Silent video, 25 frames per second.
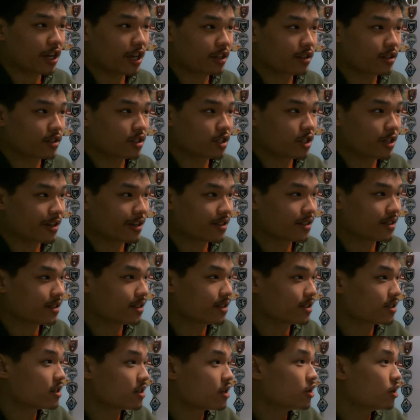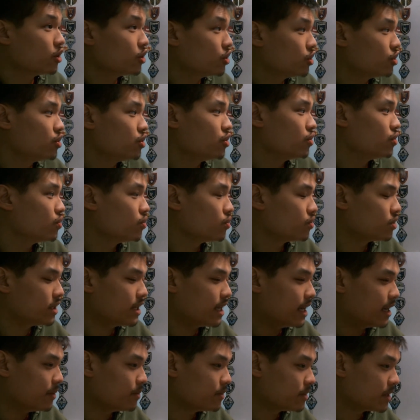chances to
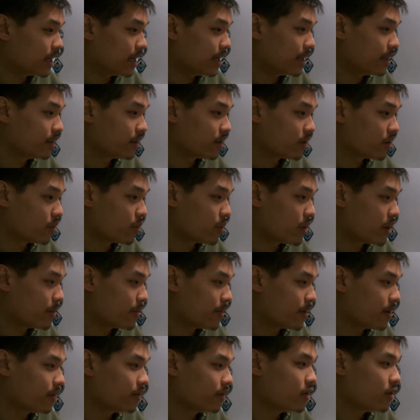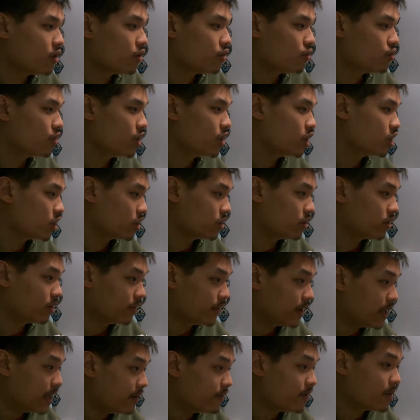teams in the Caribbean region and
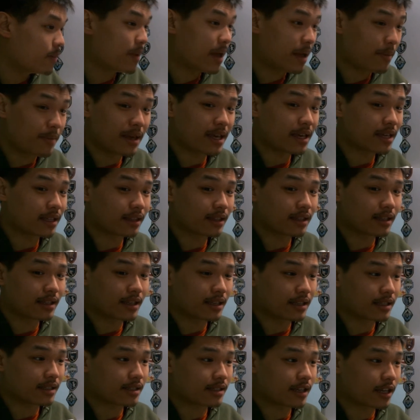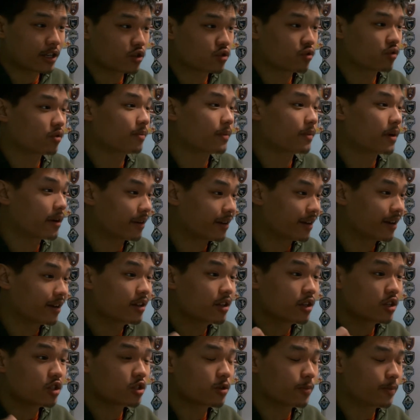even maybe in Central America
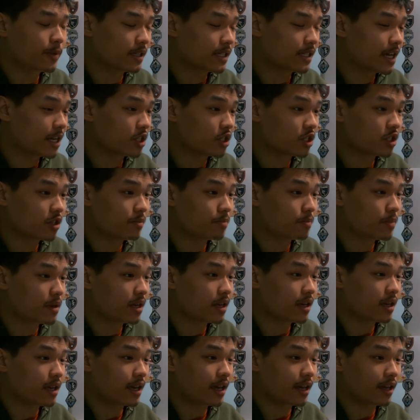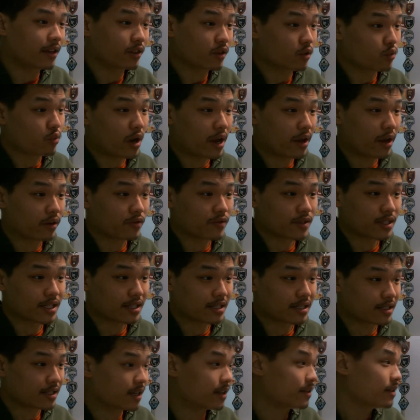to potentially be in the round of
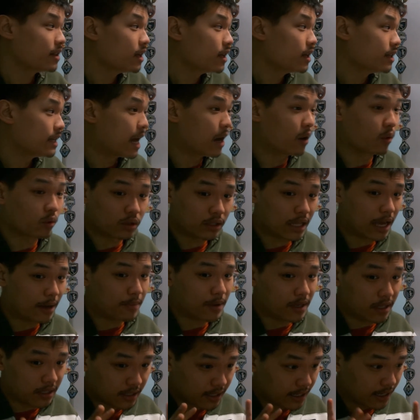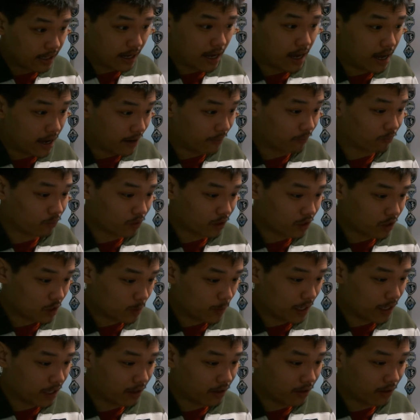16. Now, that being said,
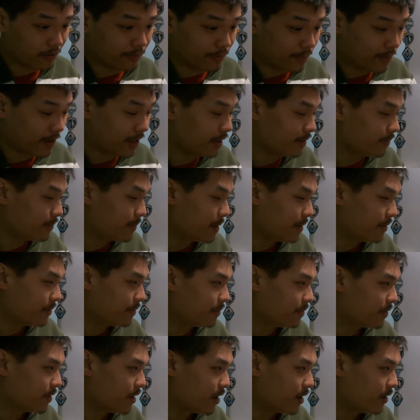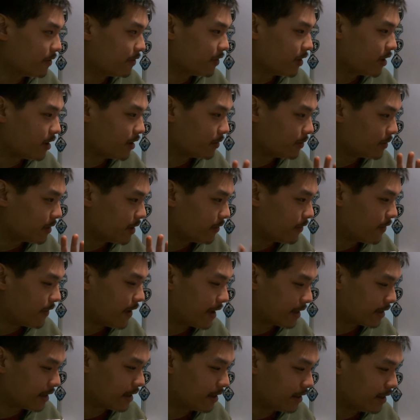speaking of the
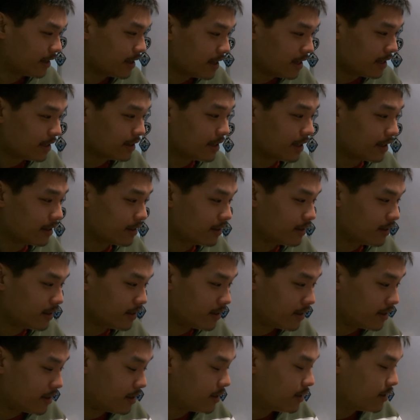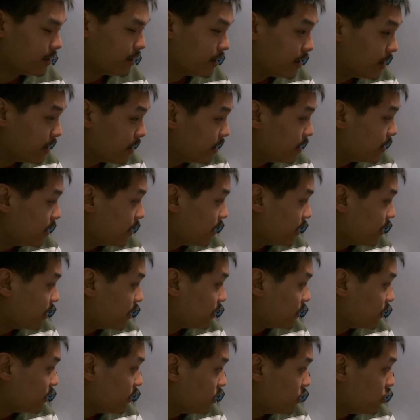fact that
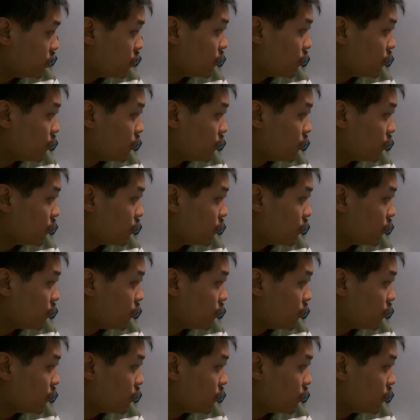the new